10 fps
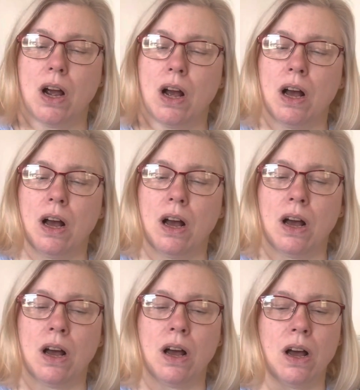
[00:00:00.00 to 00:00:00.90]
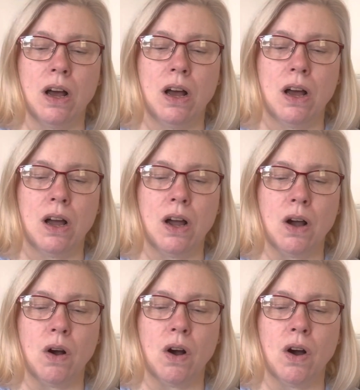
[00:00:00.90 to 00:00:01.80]
Oh,
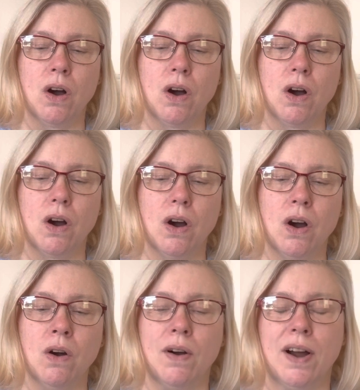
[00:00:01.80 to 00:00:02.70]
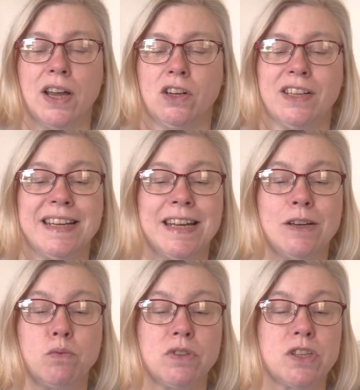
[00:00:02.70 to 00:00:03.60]
I only
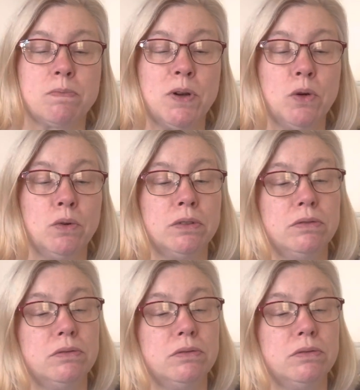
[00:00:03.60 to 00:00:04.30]
need 1 spoon